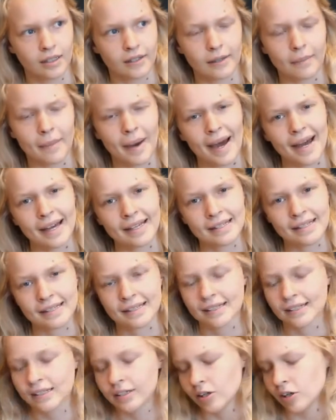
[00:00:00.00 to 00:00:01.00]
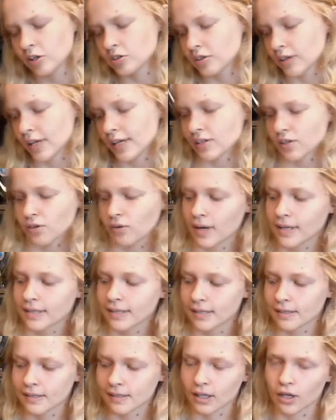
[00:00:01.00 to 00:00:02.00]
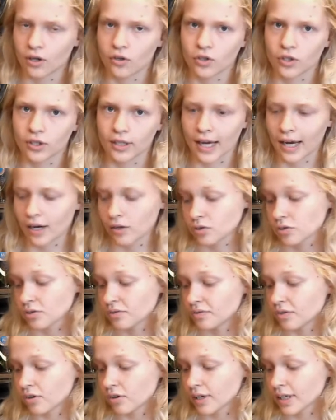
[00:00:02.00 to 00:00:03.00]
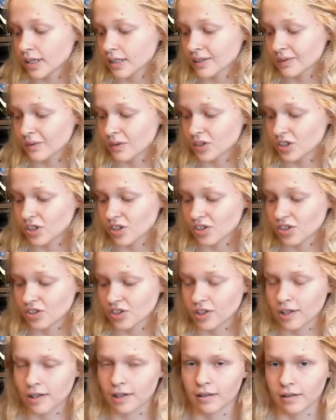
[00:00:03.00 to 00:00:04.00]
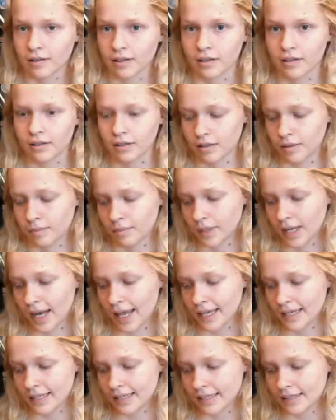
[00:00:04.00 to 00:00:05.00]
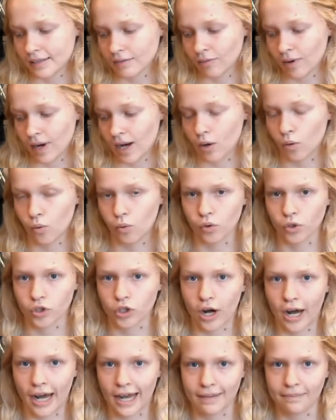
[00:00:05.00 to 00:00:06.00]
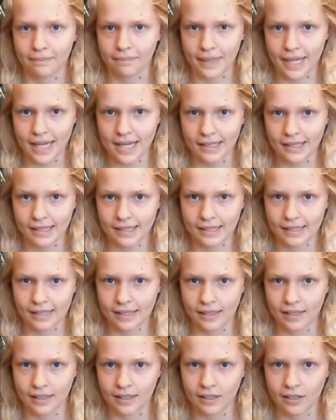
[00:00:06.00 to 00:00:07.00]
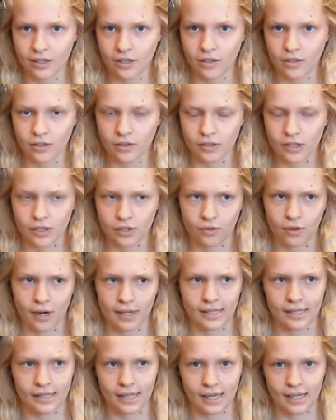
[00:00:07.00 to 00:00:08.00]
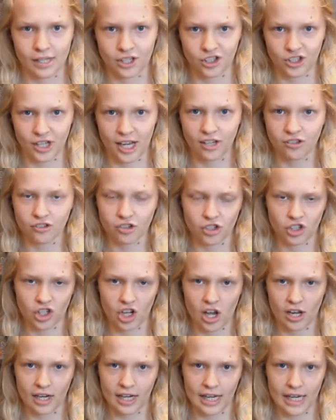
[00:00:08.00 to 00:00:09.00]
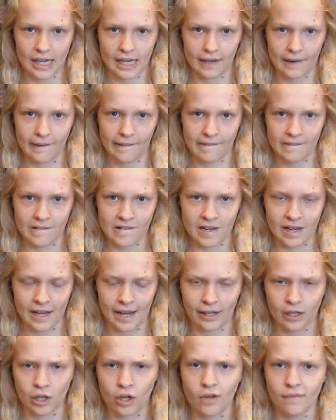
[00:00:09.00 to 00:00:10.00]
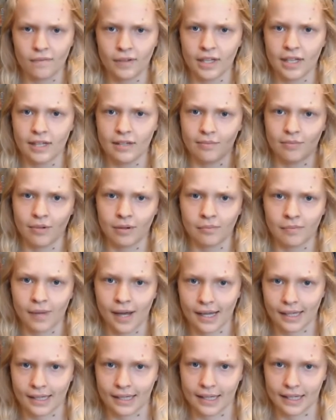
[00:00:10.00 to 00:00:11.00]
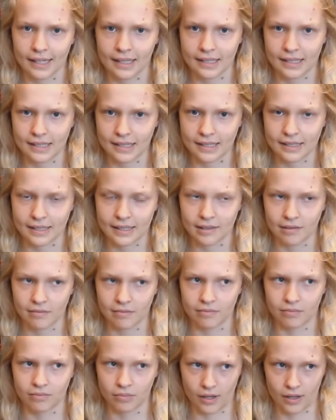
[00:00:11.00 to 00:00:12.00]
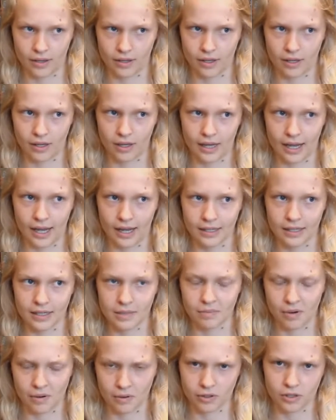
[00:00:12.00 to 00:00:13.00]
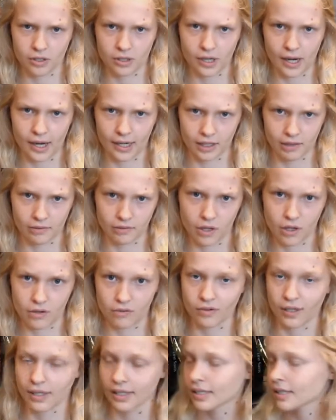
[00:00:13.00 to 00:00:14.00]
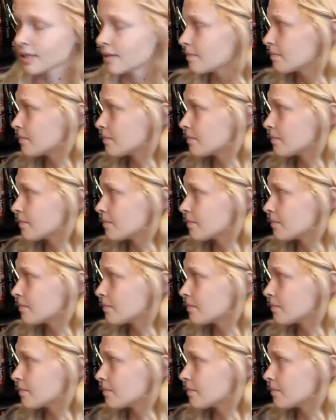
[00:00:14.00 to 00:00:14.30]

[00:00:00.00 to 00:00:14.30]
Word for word: the past so his quest is to go to the house of Foryx which is the the place where all time meets so his quest is his dangerous journey and hopefully bring back his brother and brother's kind of girlfriend.